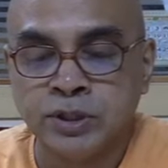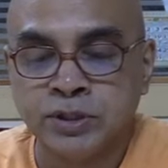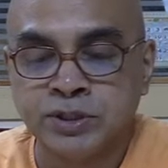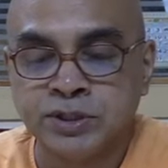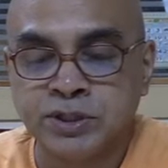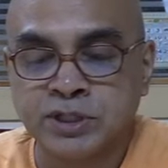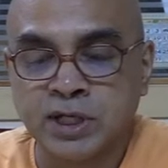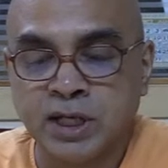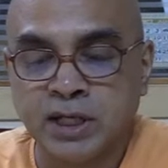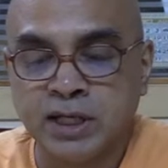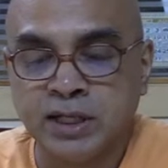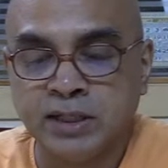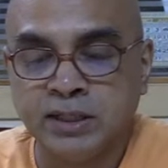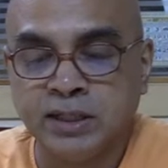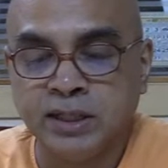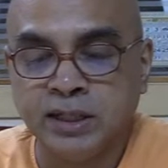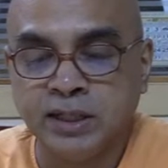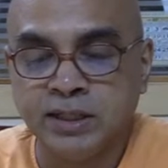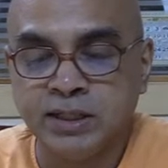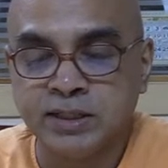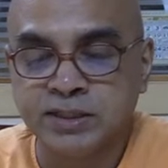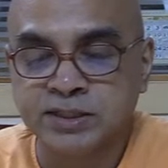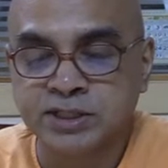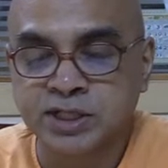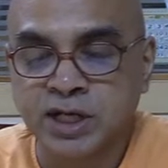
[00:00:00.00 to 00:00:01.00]

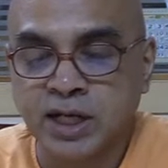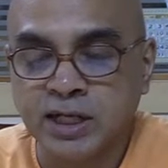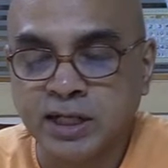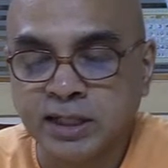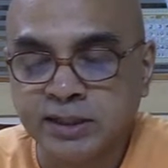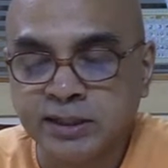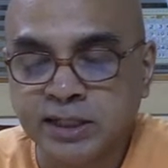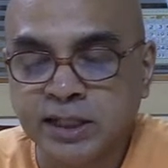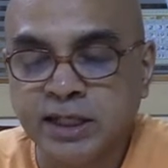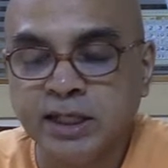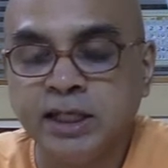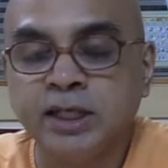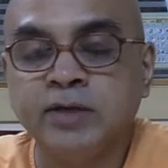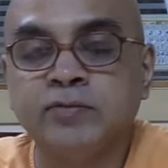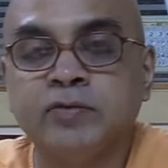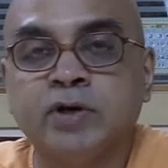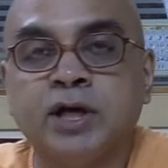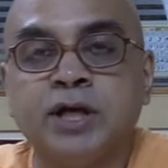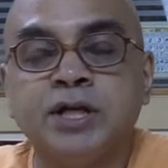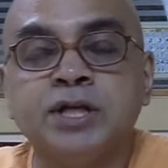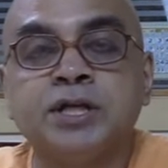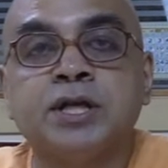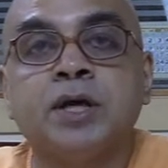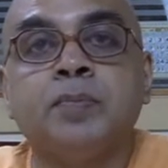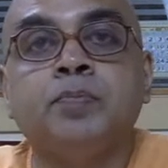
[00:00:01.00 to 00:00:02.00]
chalati
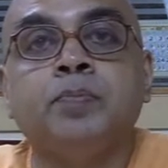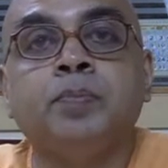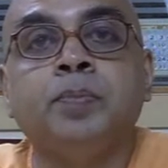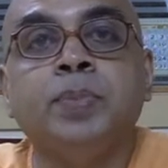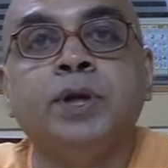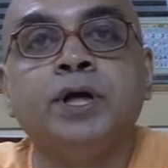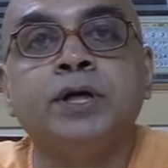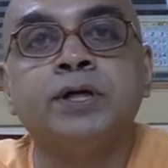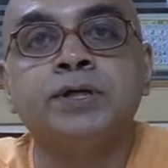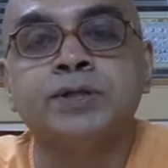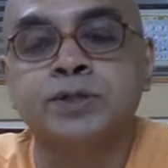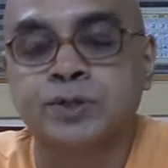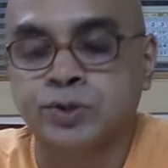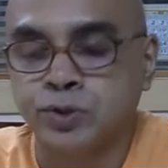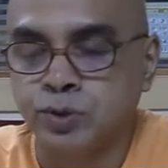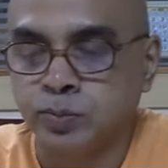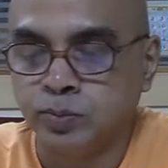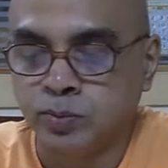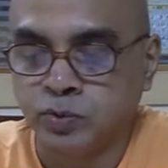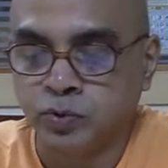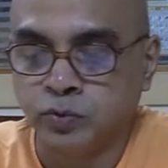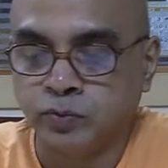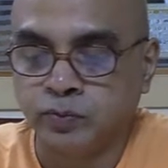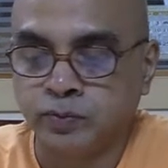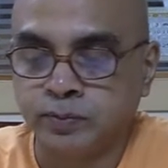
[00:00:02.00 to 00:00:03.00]
iva, it appears to
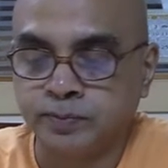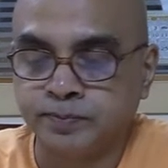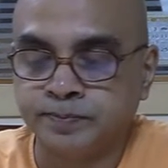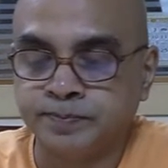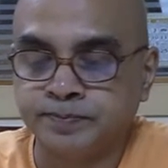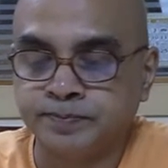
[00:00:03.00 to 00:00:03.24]
move.